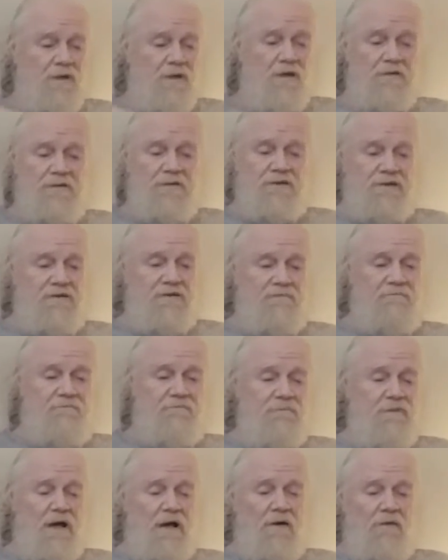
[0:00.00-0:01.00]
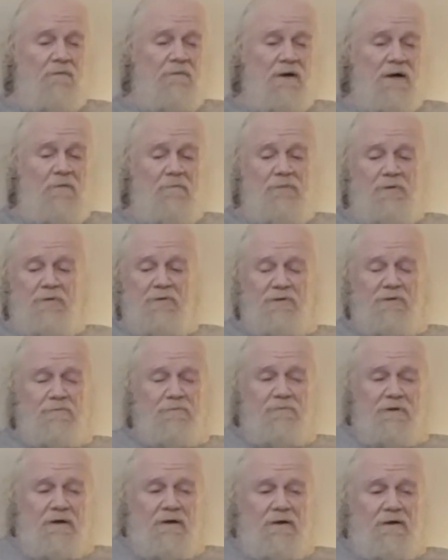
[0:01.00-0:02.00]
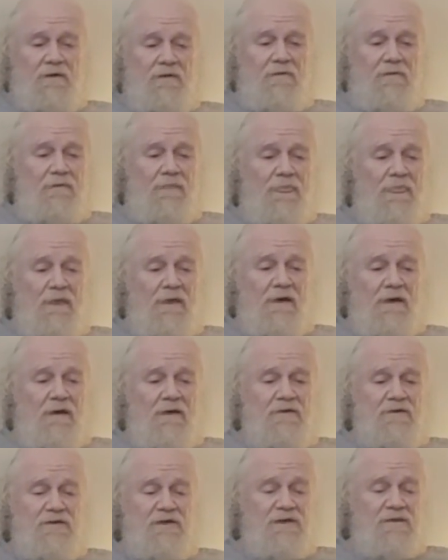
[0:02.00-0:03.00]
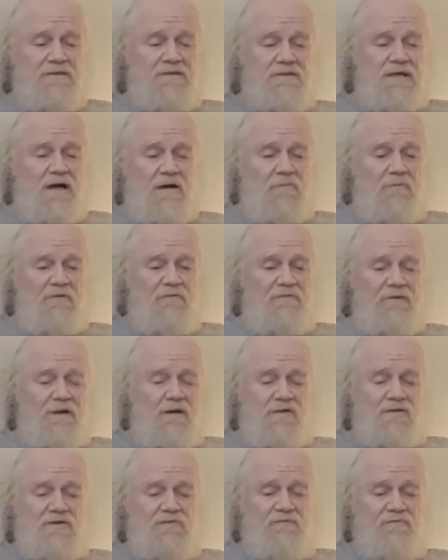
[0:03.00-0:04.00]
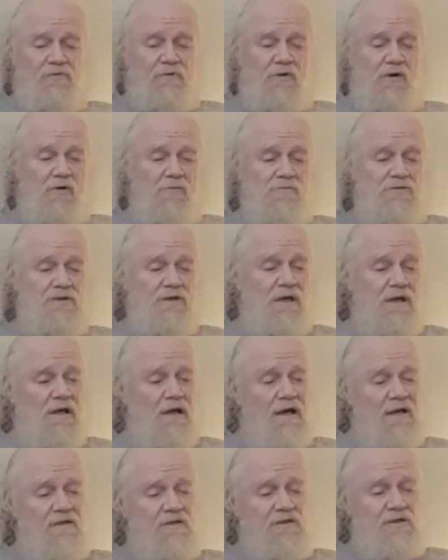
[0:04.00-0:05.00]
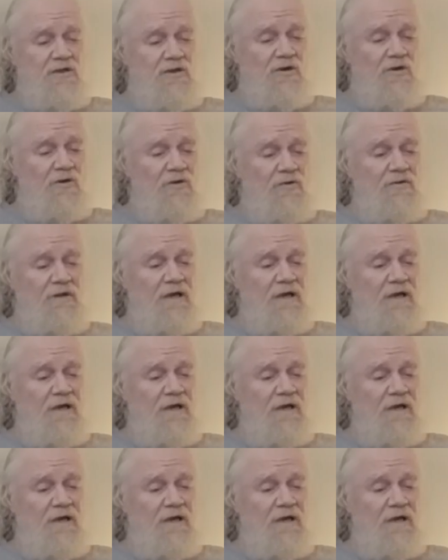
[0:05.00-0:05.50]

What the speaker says: She put she just helped me fill out some forms, and she heard